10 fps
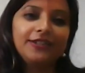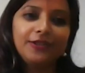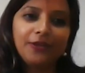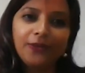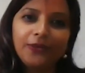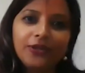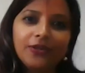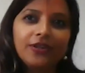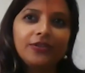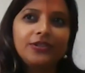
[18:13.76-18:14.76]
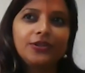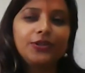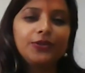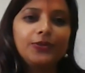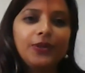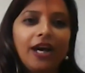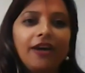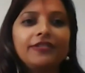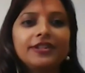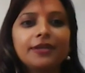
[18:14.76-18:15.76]
to know, do you
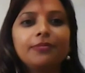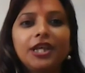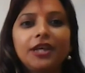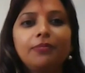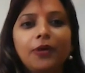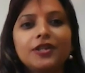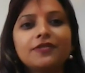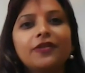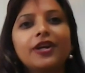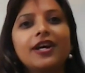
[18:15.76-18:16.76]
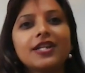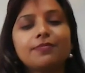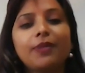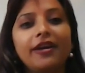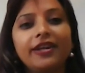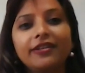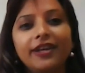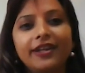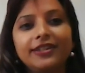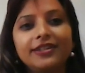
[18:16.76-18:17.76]
have some key points for our aspiring
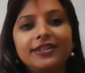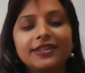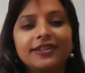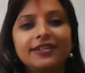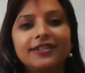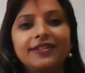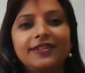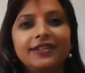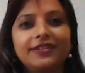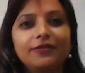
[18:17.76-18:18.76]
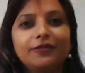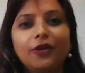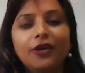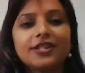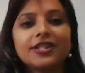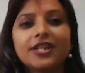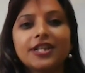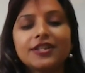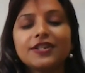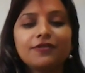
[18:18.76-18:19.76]
writers? What
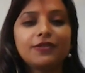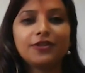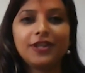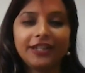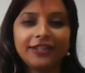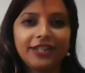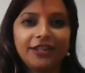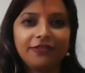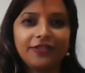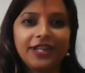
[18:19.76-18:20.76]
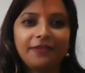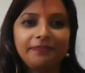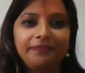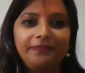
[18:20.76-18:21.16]
suggestions would you like to give for them?